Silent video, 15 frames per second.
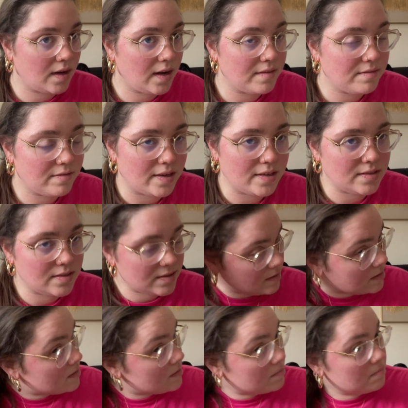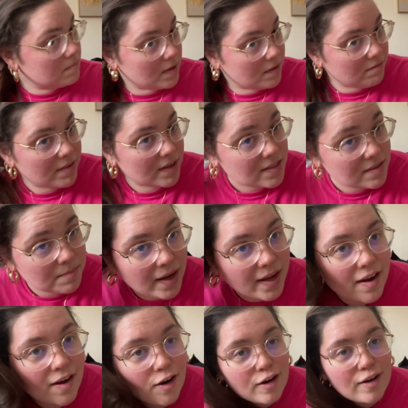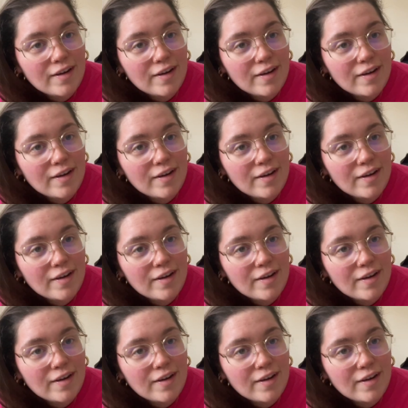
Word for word: Hi friends. Let me fix my hair.